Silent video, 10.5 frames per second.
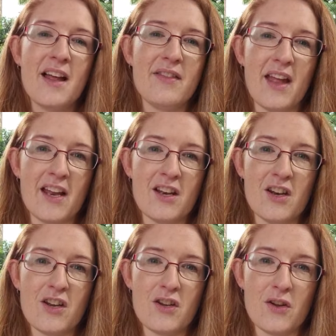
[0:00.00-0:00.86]
then
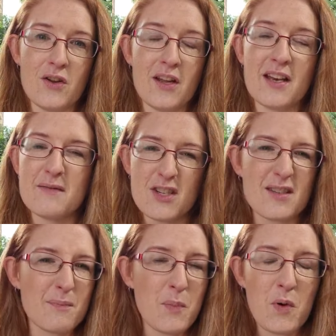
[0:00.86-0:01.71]
you can
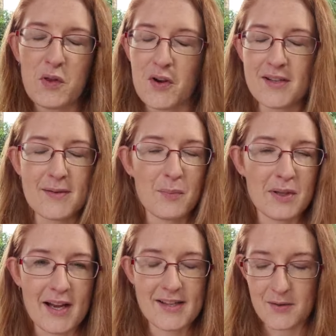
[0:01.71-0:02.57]
just put those in
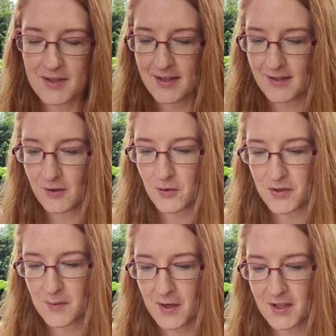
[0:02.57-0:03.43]
place so it doesn't cause
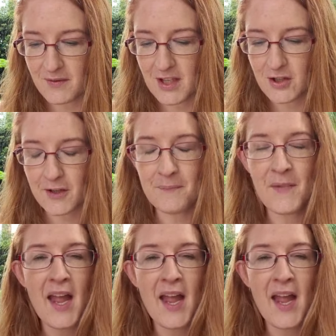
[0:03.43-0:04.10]
too much of an issue.